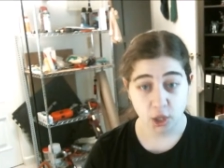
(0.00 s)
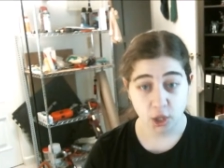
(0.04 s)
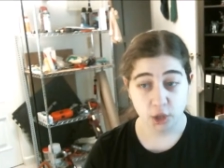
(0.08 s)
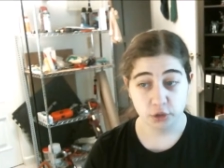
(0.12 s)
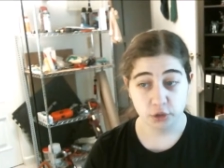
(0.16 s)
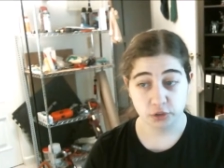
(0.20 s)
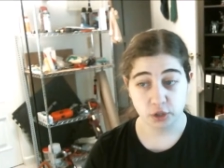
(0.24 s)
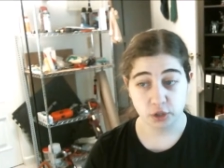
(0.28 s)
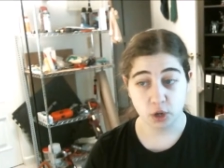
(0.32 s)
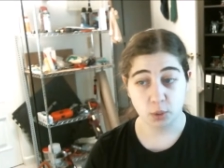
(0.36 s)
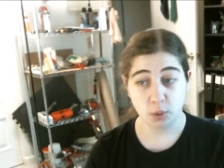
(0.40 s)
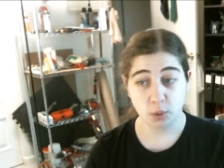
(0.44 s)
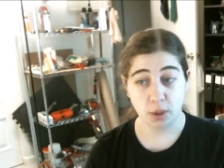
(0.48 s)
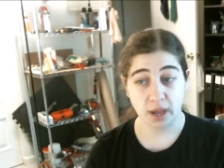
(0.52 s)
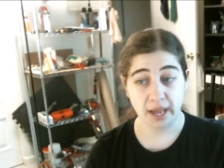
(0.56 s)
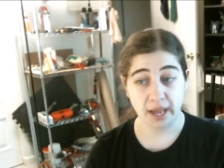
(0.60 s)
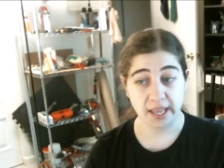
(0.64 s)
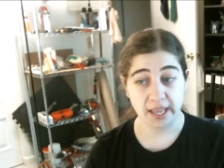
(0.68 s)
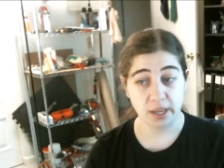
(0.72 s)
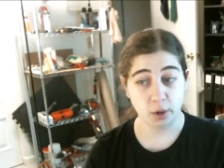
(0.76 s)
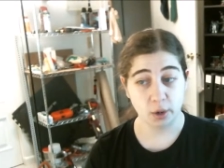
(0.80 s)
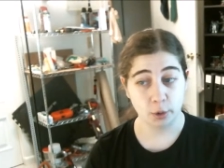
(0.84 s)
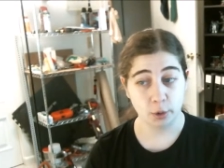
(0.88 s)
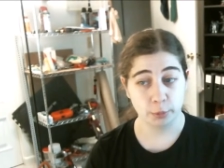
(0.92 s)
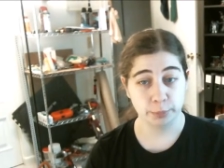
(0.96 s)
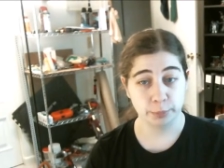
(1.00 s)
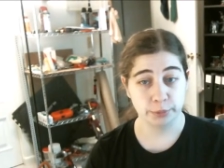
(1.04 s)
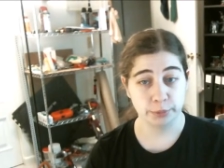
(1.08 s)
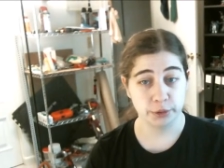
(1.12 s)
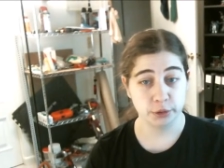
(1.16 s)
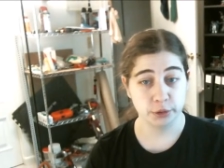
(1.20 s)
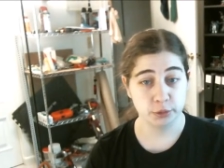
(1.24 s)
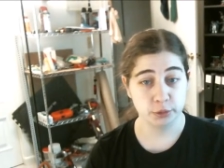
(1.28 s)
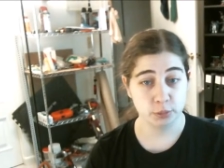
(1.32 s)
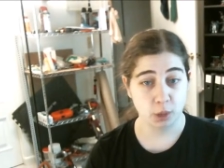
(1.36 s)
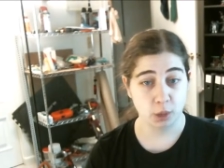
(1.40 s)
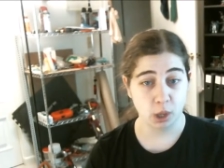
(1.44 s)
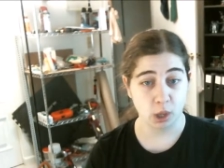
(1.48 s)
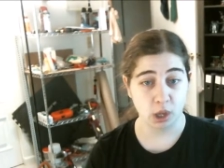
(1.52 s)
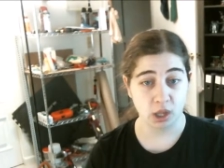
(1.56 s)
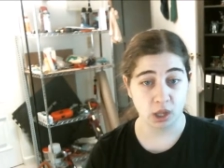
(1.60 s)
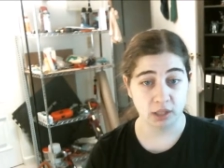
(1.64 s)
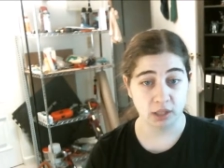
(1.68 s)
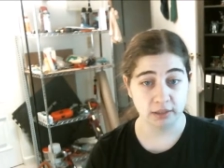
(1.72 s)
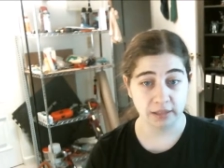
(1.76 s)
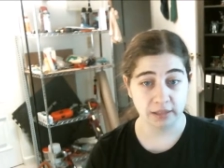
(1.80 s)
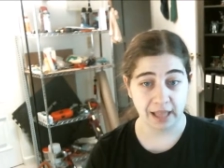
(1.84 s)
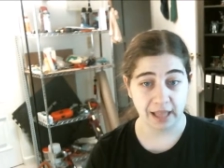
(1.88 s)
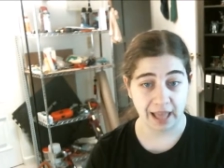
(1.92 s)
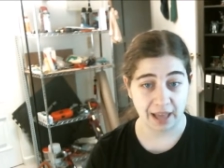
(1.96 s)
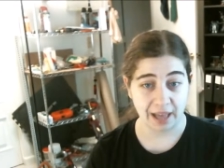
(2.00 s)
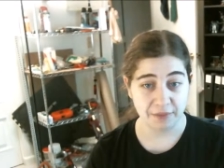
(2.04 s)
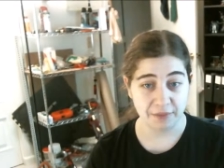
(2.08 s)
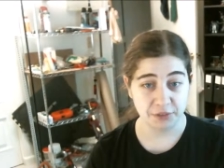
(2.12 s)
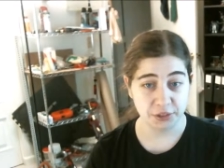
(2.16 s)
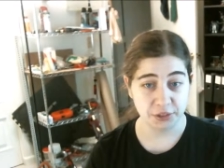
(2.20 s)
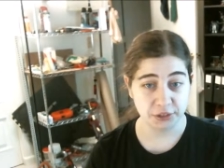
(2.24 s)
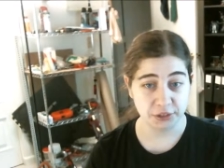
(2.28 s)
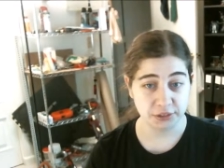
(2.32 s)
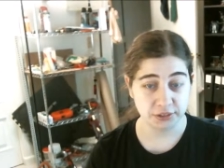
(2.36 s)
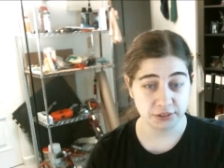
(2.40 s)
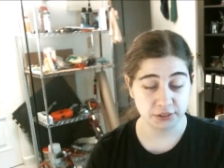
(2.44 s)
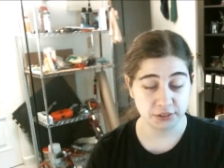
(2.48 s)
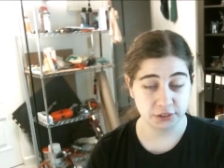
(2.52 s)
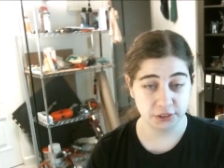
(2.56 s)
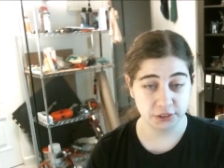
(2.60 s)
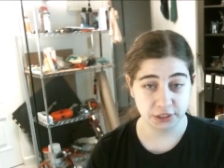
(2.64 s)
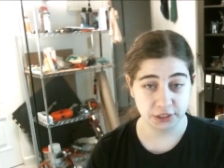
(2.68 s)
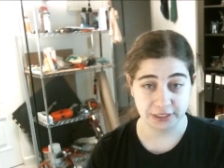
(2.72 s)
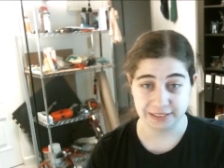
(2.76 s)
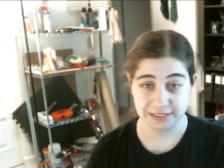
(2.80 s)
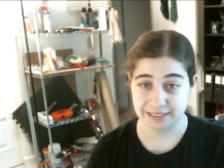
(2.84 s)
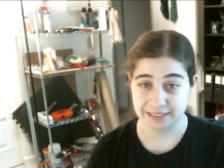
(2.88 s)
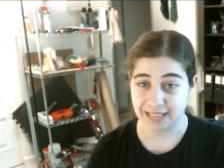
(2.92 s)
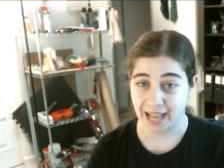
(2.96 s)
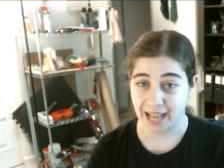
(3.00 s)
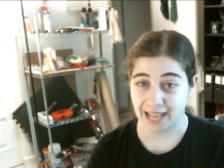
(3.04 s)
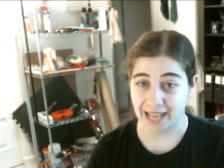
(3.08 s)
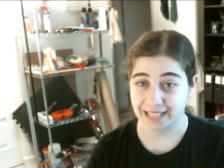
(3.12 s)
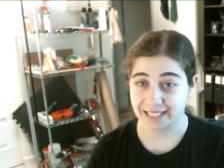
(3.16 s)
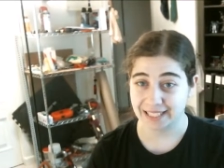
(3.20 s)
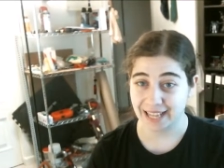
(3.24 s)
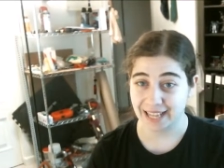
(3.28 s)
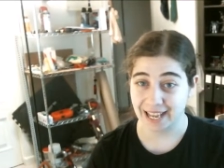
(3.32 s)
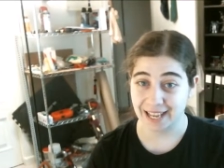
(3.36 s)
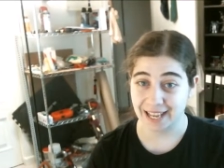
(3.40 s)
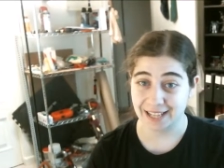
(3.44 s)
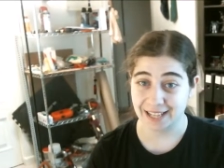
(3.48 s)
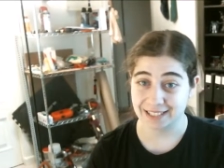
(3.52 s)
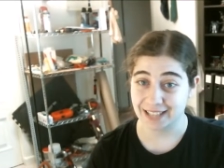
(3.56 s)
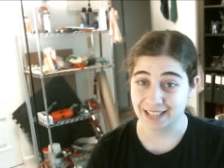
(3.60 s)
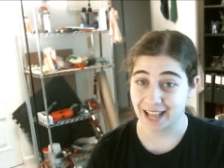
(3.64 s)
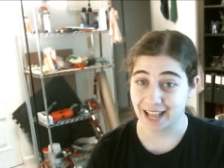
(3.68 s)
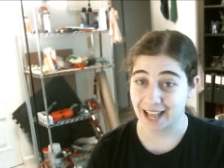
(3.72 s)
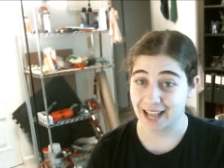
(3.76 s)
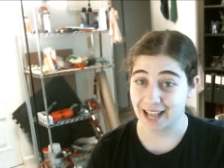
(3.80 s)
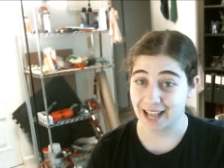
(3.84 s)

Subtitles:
So, I hope you all have a good night, and